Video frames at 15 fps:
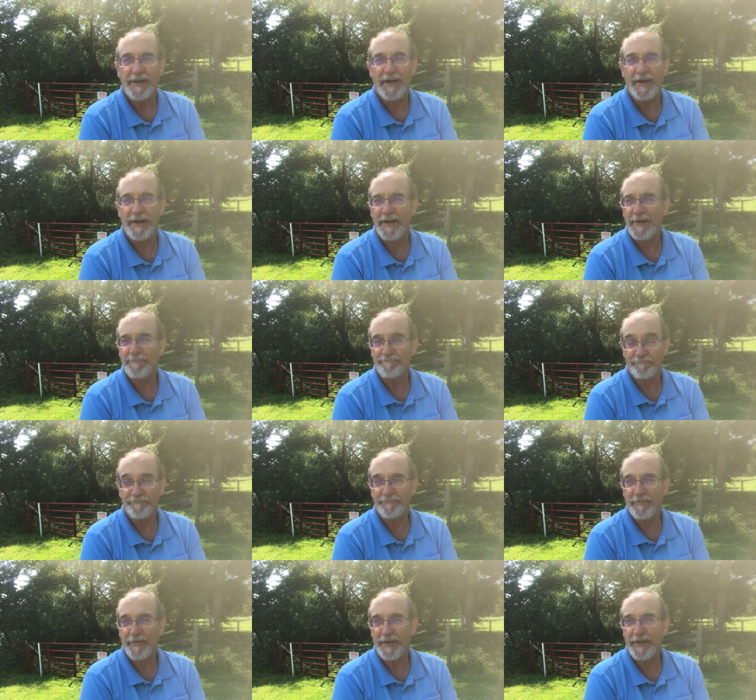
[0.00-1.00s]
Um,
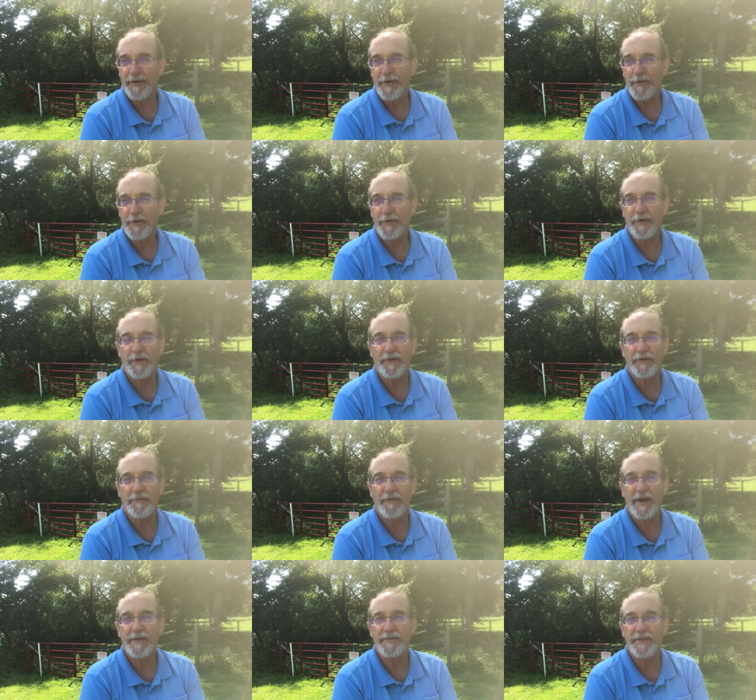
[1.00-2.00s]
you know, you
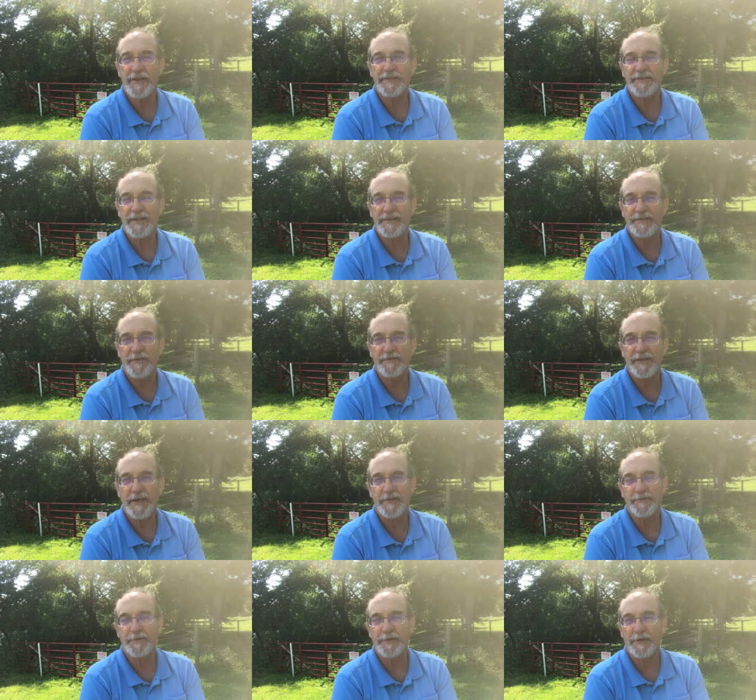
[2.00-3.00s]
find these things have
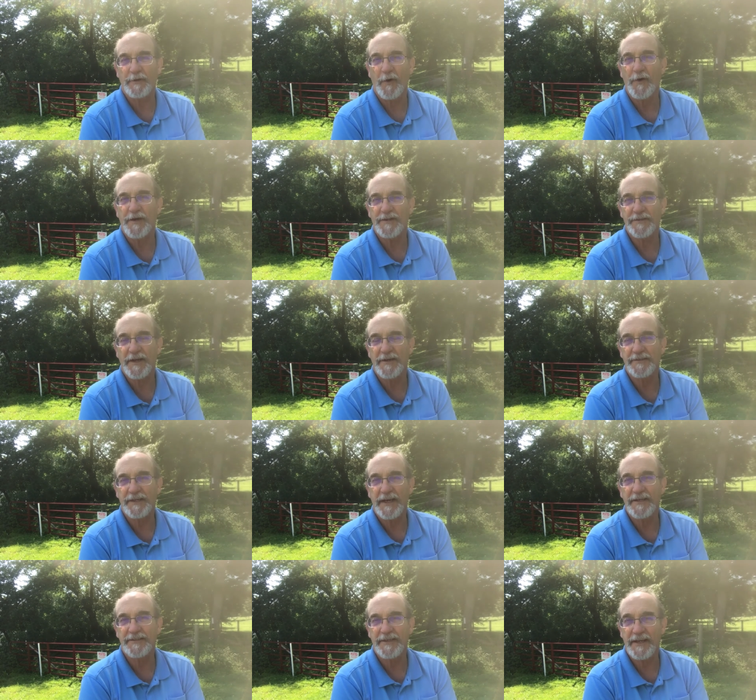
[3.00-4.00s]
changed, but the Lord has not
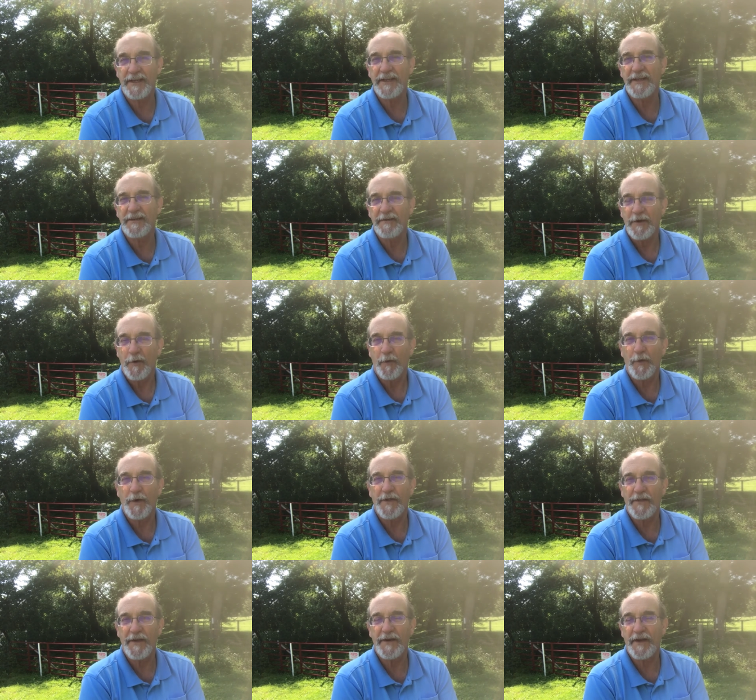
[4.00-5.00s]
changed. He
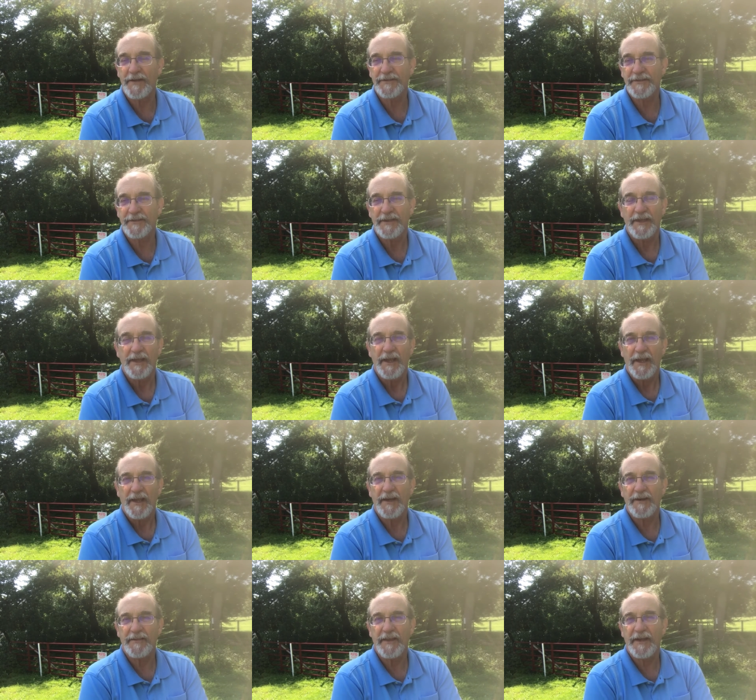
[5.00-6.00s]
within us
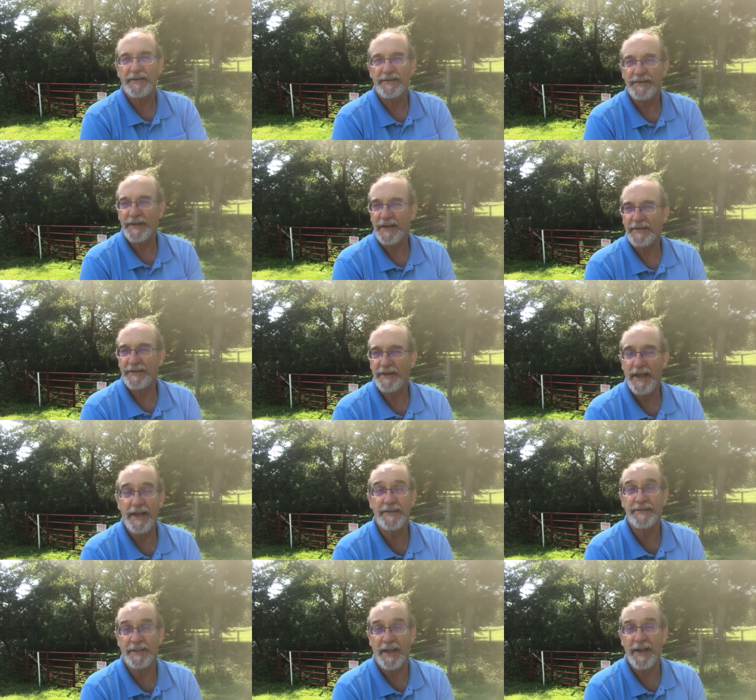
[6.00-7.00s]
that, that
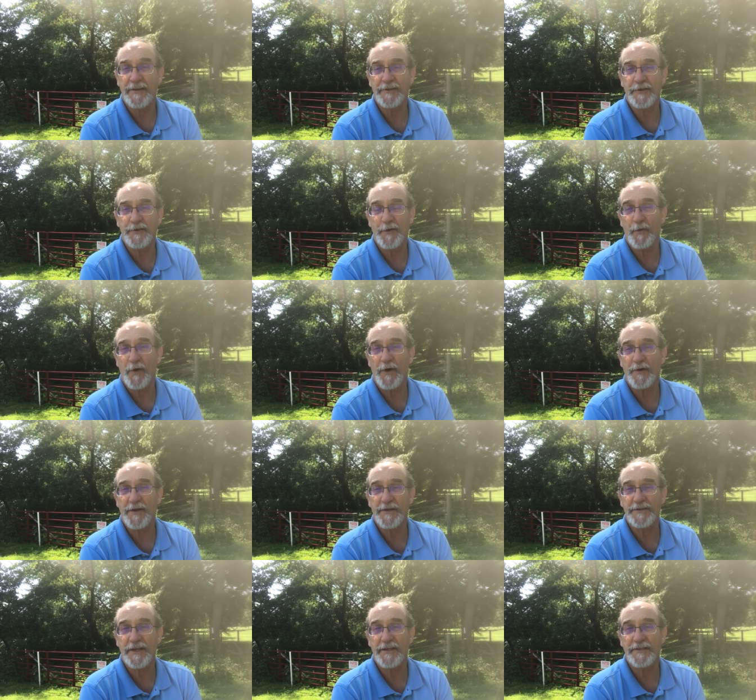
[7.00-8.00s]
has entered the world
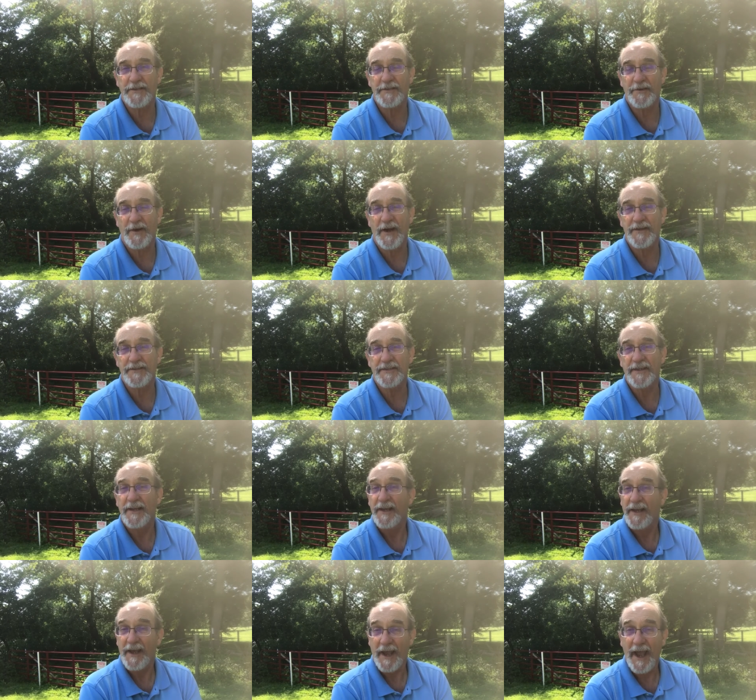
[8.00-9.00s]
in Jesus Christ
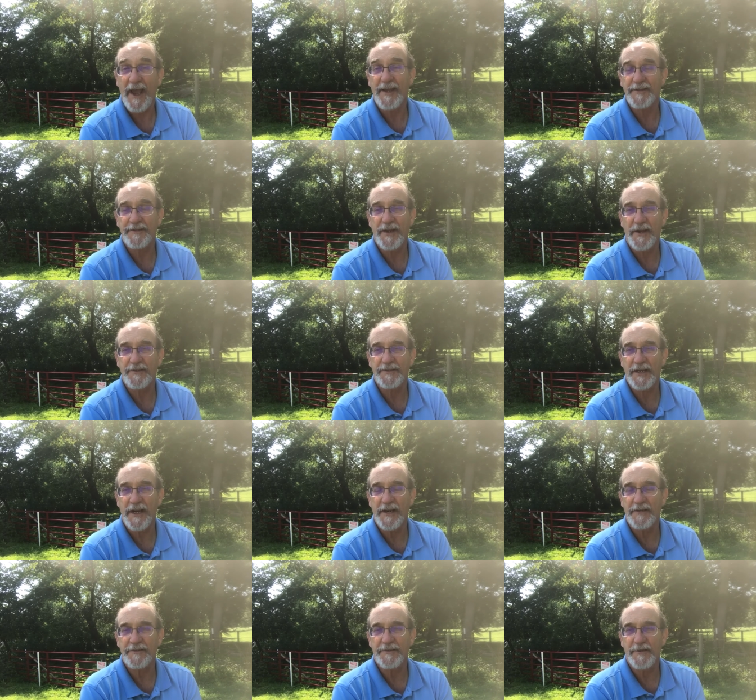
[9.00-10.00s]
has not
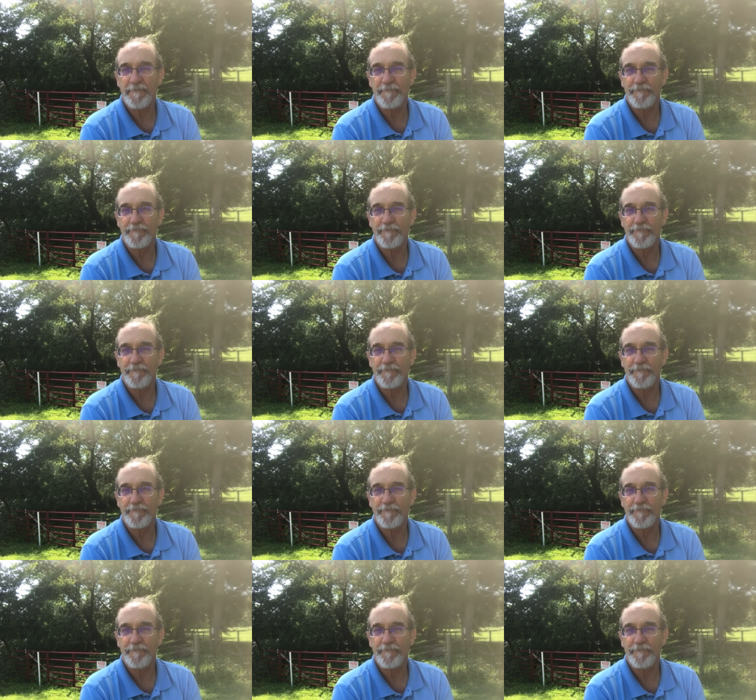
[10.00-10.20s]
changed.